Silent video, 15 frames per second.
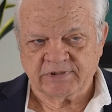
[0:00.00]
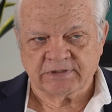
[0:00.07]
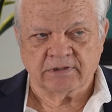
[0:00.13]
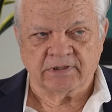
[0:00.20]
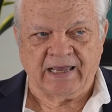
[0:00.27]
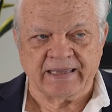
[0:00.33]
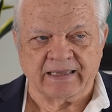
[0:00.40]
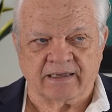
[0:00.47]

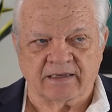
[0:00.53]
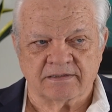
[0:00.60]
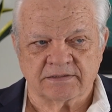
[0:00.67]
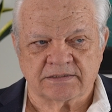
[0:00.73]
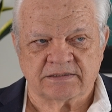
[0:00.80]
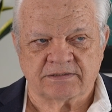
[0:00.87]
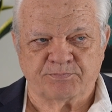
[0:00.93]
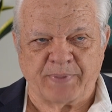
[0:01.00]
like
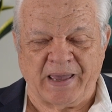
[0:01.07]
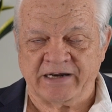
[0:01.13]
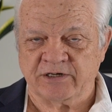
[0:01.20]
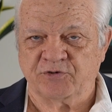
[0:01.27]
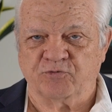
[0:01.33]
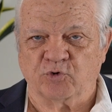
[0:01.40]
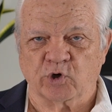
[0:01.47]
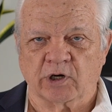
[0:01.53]

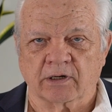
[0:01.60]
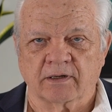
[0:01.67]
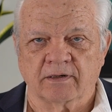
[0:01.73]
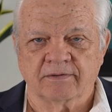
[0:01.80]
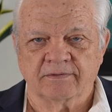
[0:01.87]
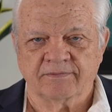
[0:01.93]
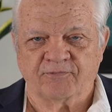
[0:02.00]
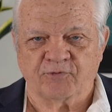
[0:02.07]
Spanish Fork,
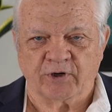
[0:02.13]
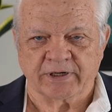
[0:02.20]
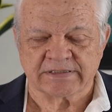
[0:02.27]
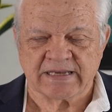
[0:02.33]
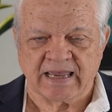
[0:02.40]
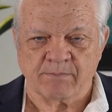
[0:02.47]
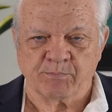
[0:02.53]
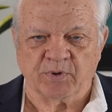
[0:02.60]
for
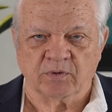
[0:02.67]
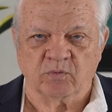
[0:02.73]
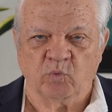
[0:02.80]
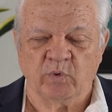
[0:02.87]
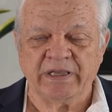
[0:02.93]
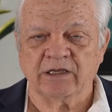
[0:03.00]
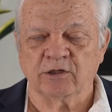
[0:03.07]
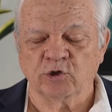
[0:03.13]
example.
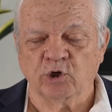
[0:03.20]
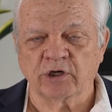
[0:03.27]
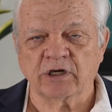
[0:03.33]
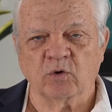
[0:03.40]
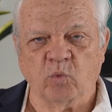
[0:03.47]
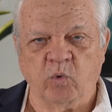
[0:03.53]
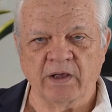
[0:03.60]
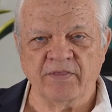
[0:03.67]
We can look
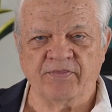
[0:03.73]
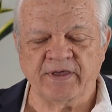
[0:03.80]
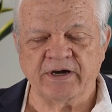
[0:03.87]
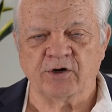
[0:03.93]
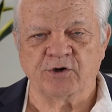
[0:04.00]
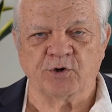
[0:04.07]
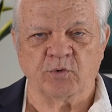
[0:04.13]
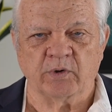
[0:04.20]
at what
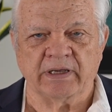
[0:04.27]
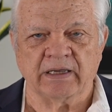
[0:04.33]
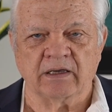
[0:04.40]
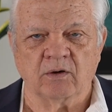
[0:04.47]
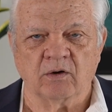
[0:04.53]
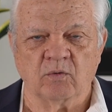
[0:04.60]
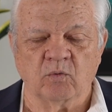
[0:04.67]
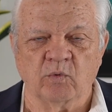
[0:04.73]
they're doing
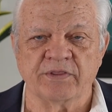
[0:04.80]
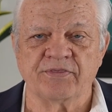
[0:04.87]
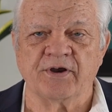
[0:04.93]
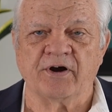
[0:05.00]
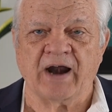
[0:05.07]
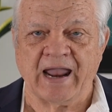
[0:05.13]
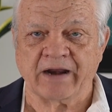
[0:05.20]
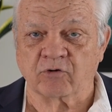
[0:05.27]
with
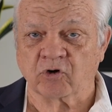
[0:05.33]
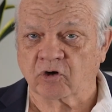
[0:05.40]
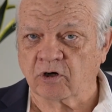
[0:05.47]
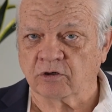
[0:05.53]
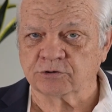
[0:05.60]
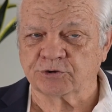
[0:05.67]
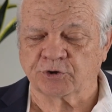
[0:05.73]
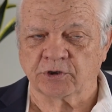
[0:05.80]
their
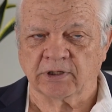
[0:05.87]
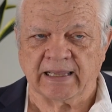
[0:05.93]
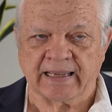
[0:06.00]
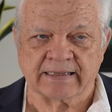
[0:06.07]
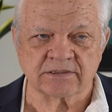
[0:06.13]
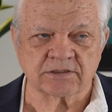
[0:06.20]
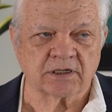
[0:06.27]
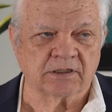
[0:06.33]
agriculture
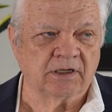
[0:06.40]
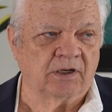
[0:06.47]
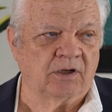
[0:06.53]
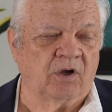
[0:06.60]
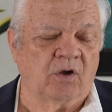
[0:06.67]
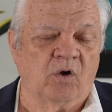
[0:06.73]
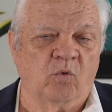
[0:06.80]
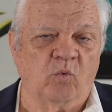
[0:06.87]
lands.
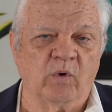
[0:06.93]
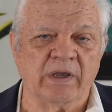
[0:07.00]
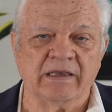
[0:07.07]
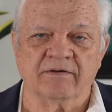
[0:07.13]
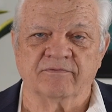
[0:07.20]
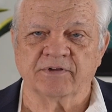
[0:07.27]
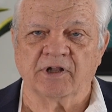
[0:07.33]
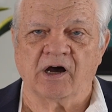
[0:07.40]
We
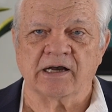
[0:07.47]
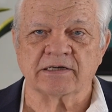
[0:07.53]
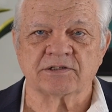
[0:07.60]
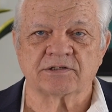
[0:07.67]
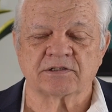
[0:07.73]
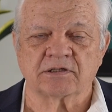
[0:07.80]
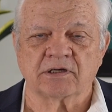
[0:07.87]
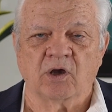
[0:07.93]
have
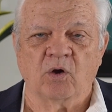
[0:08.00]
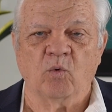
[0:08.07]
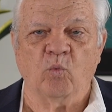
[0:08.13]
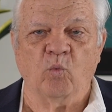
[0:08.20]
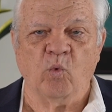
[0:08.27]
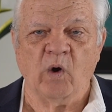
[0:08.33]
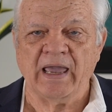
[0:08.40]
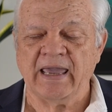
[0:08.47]
lost
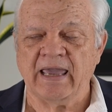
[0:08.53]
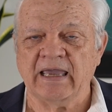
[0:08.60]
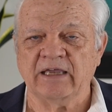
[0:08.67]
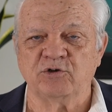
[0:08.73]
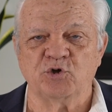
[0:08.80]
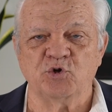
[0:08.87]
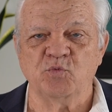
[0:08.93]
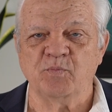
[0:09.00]
way
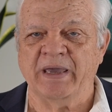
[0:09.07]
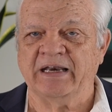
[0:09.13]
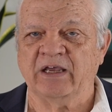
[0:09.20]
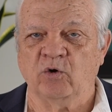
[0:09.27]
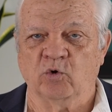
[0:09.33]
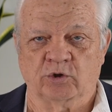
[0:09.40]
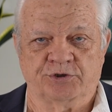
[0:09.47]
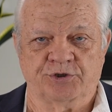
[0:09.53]
too
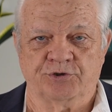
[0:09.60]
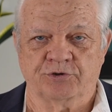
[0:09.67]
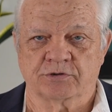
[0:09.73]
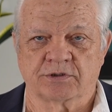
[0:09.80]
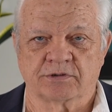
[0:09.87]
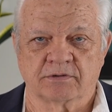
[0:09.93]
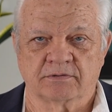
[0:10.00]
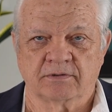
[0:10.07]
many
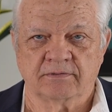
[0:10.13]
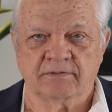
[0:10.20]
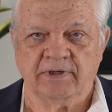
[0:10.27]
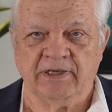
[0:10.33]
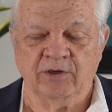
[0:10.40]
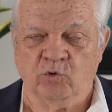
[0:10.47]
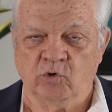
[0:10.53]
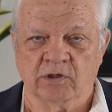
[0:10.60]
orchards
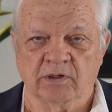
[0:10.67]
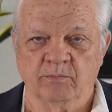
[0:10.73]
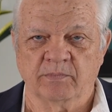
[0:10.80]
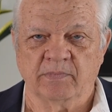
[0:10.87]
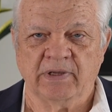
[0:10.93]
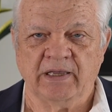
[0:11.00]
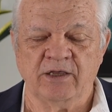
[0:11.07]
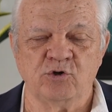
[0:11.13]
in Orem.
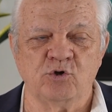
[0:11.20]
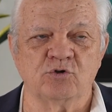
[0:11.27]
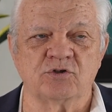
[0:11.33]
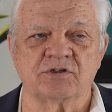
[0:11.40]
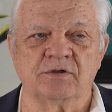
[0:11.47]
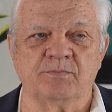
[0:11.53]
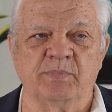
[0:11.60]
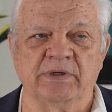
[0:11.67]
It
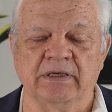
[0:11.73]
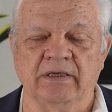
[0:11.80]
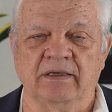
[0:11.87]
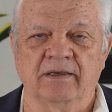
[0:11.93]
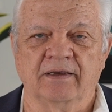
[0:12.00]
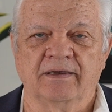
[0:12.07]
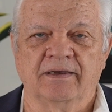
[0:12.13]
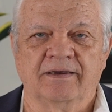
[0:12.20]
used to be
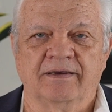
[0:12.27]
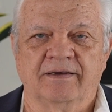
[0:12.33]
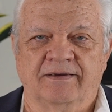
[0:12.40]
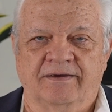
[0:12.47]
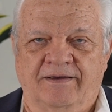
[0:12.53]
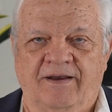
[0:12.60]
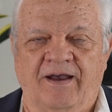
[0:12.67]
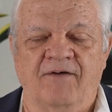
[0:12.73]

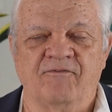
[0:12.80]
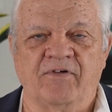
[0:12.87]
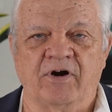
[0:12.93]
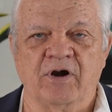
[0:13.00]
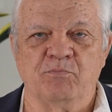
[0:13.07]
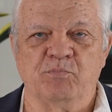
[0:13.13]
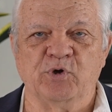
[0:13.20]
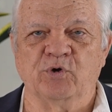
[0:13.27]
a
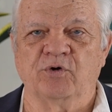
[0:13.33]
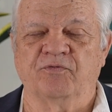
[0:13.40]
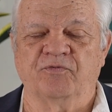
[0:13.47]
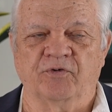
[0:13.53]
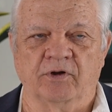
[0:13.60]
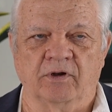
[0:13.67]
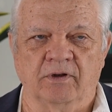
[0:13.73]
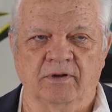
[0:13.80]
very
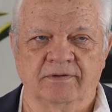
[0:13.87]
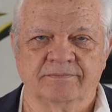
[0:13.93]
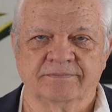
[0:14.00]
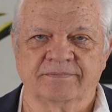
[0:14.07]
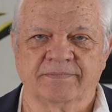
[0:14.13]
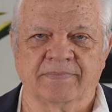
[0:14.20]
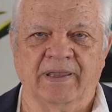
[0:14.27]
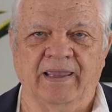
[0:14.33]
beautiful
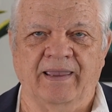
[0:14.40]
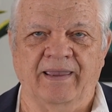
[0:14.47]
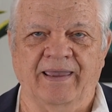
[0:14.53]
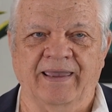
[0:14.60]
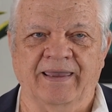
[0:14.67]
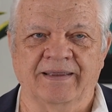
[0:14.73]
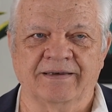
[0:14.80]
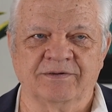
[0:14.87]

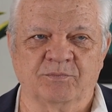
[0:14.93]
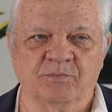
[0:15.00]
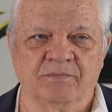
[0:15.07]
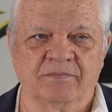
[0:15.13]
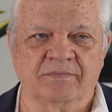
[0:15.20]
and